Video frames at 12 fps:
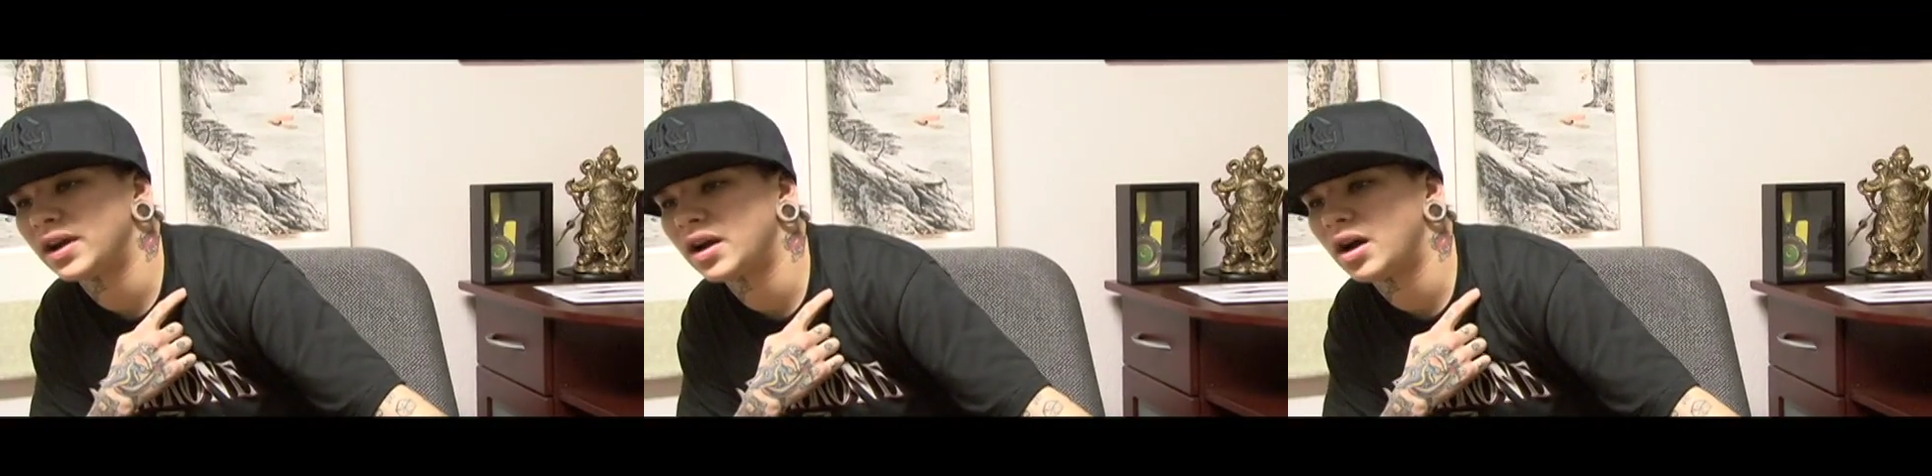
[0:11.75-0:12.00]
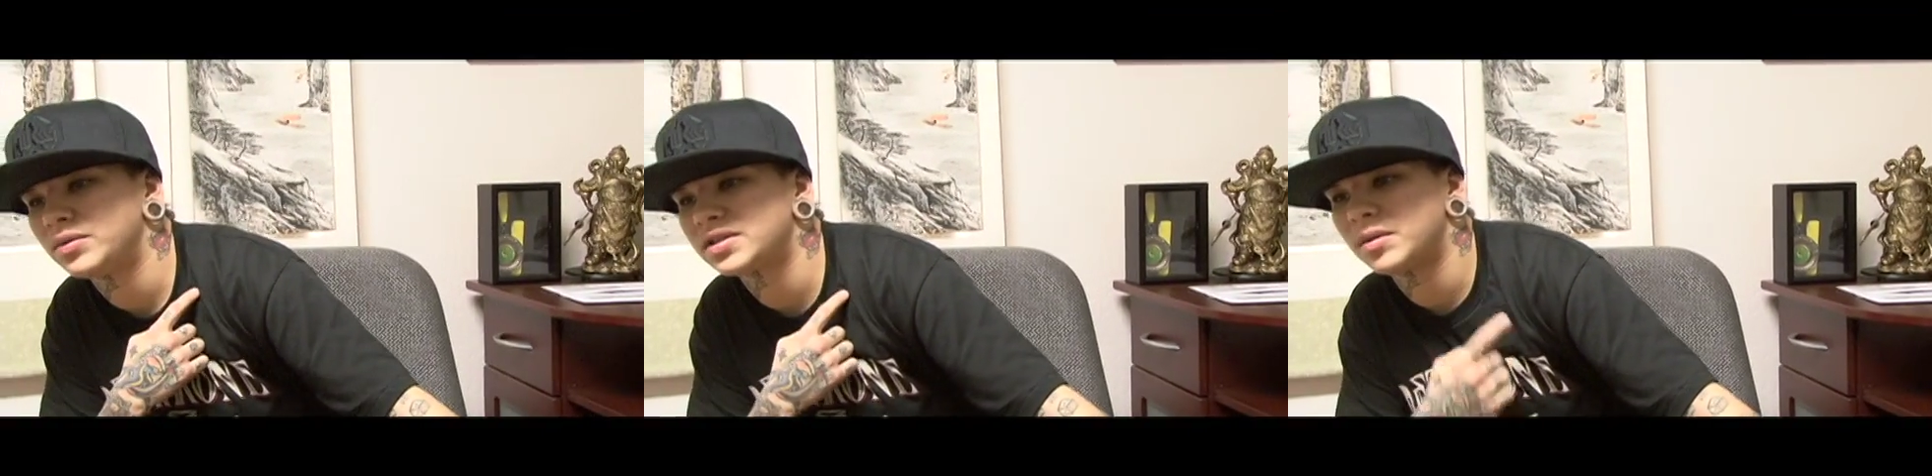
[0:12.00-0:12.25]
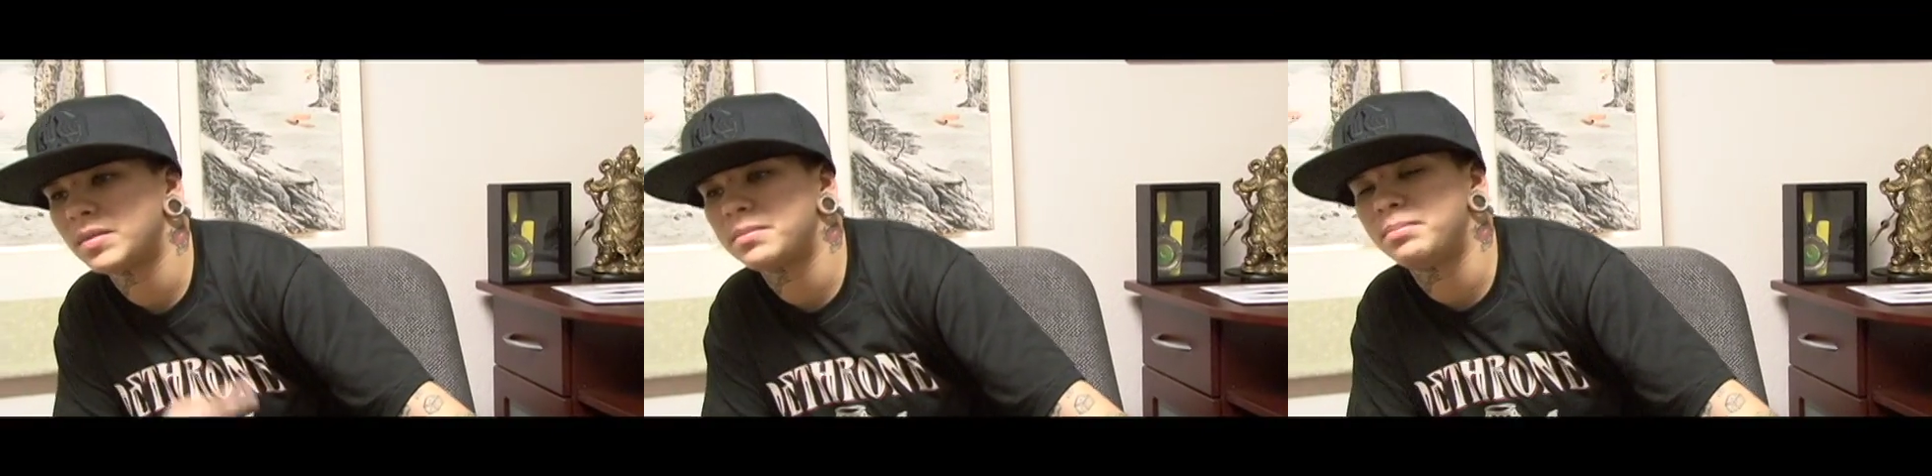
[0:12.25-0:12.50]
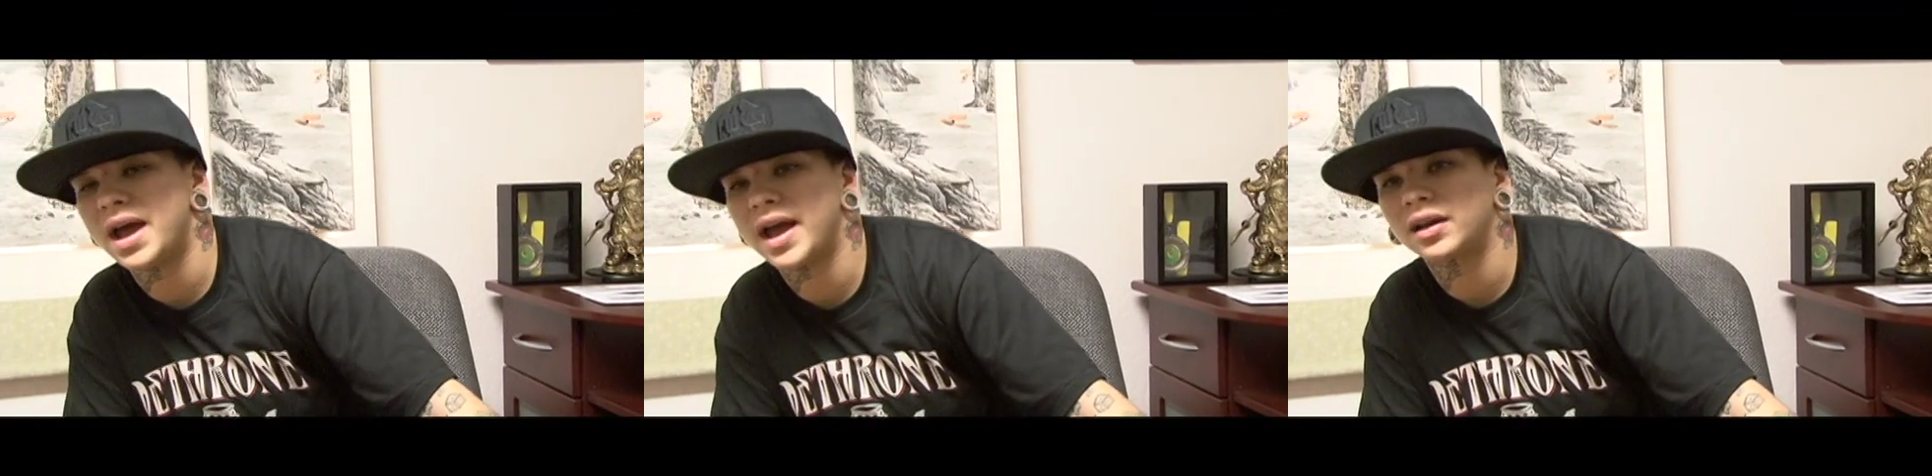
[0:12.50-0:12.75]
I got was on my
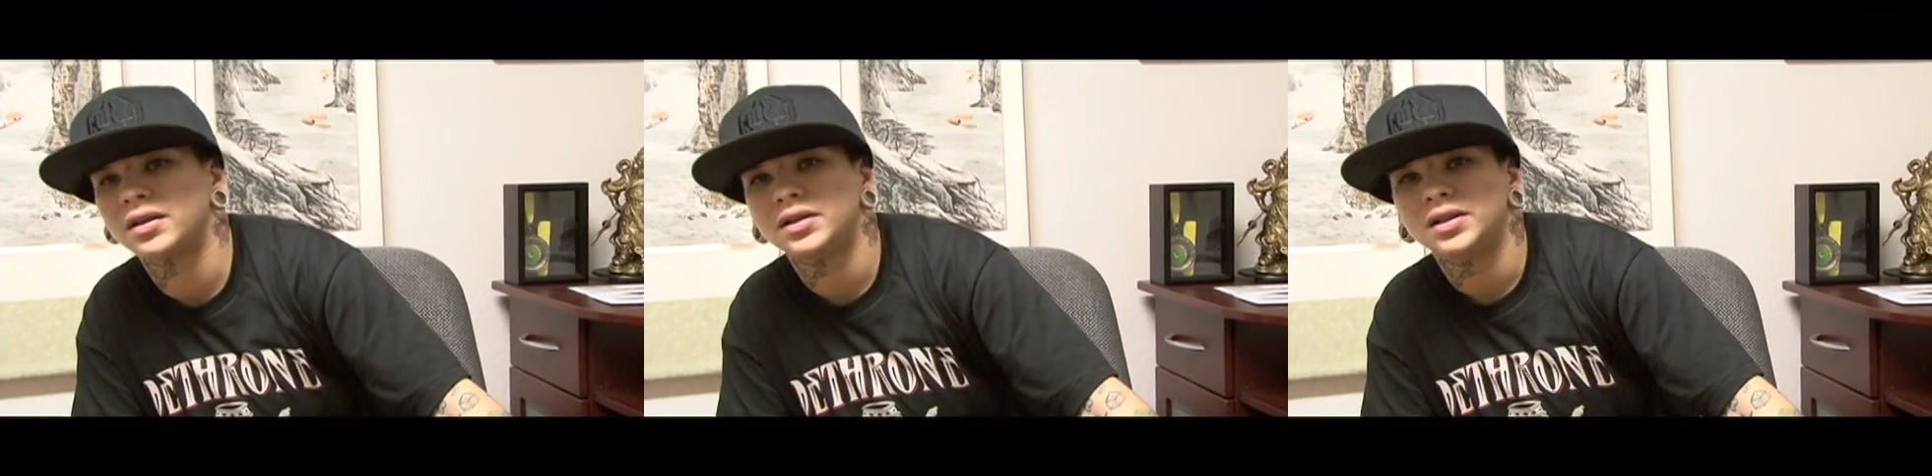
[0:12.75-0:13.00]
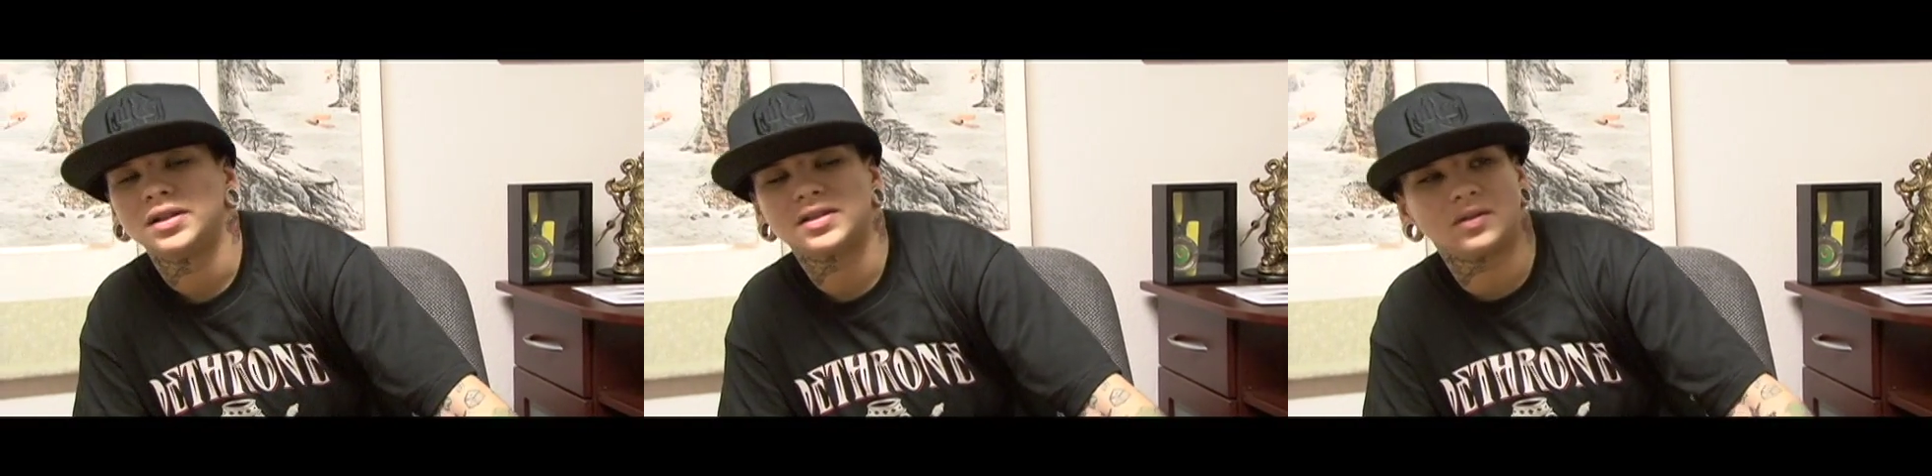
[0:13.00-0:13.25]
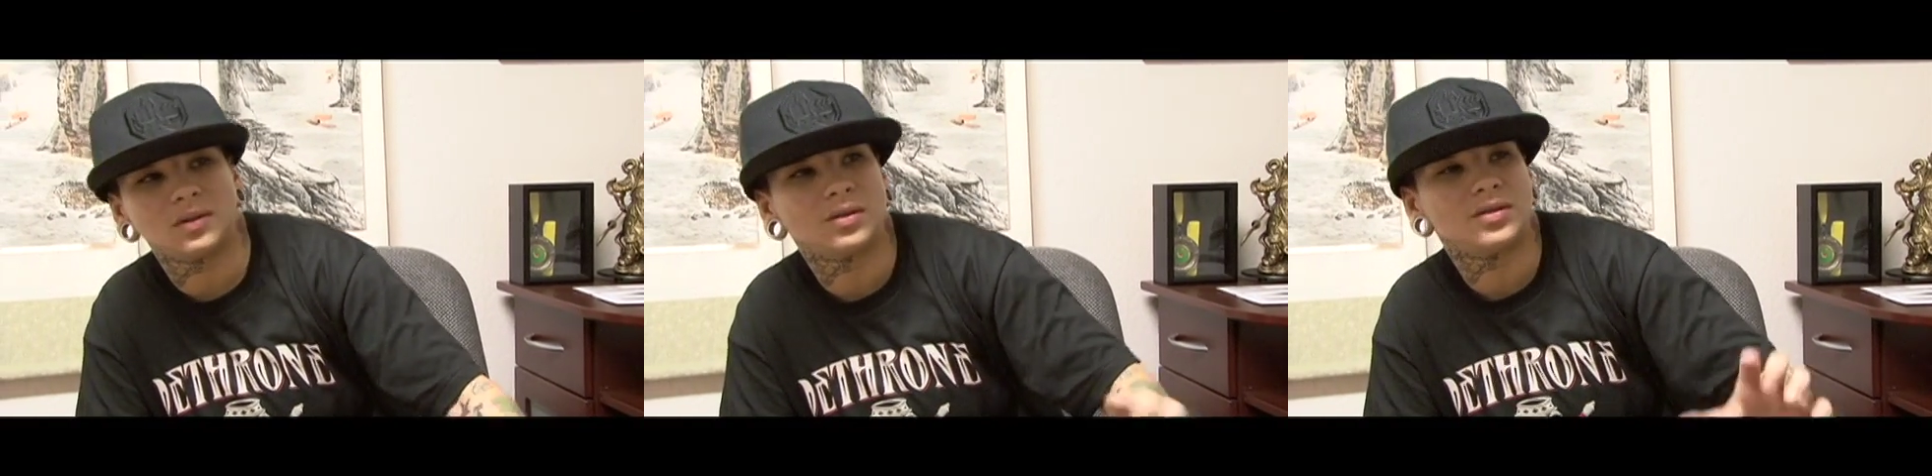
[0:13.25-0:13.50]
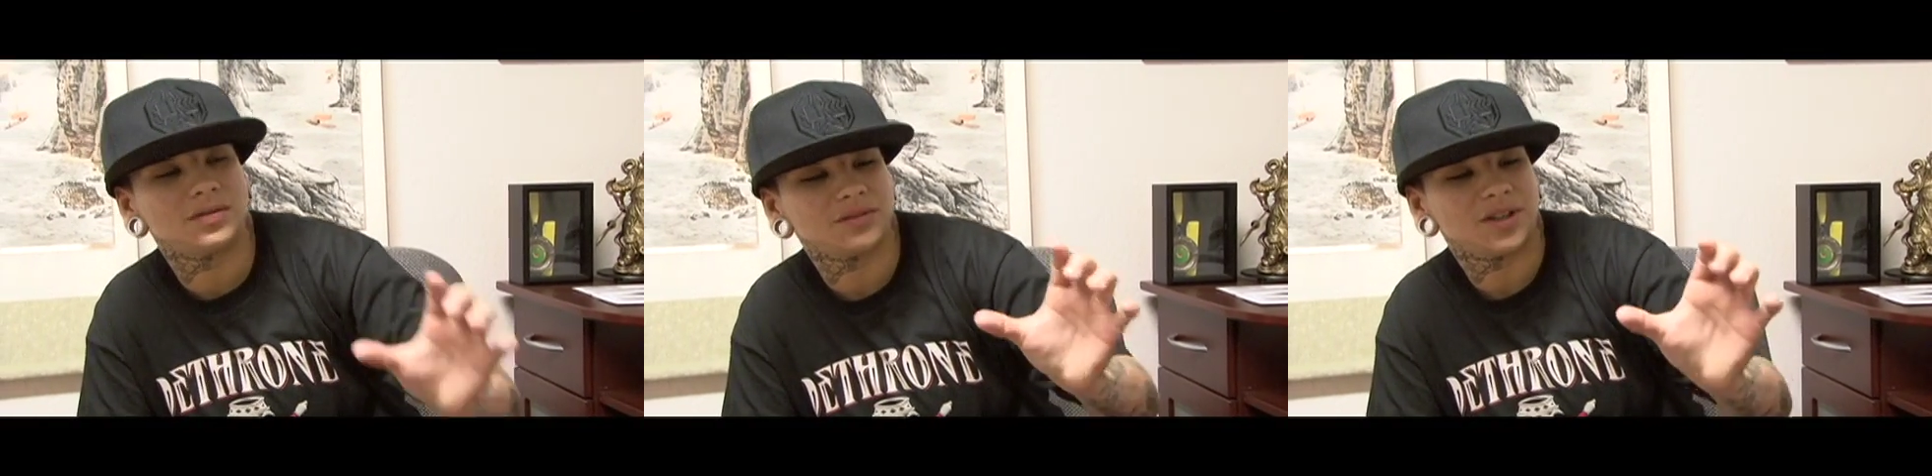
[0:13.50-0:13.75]
back. It's a
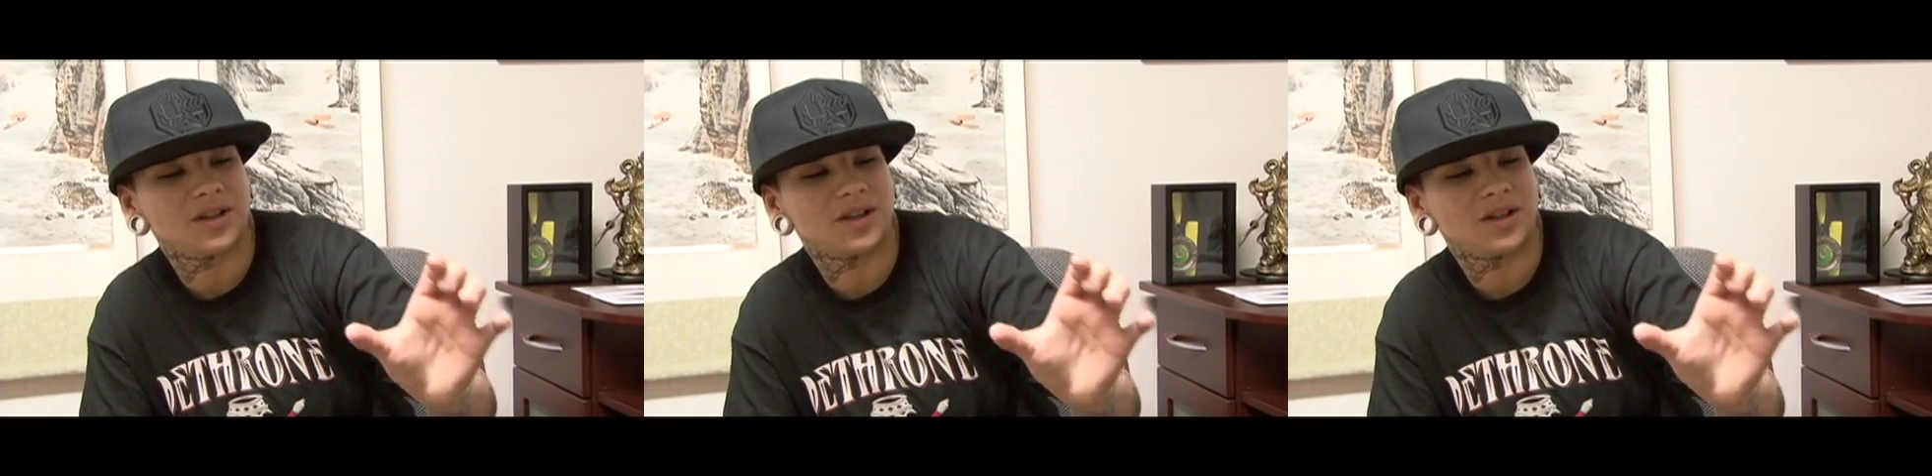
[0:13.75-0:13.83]
little,